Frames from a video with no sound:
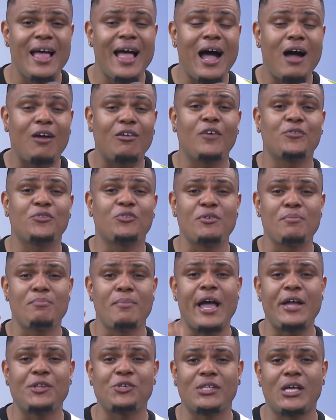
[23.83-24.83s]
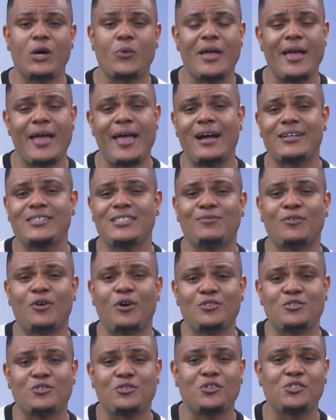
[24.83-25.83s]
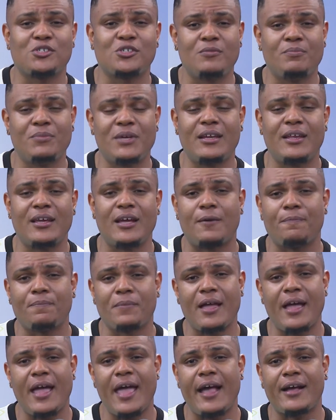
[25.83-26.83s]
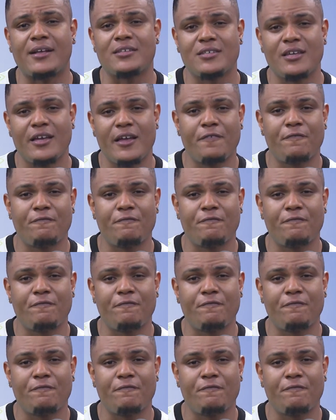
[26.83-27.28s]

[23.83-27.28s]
I'd love to remind you that we are active on social media, X,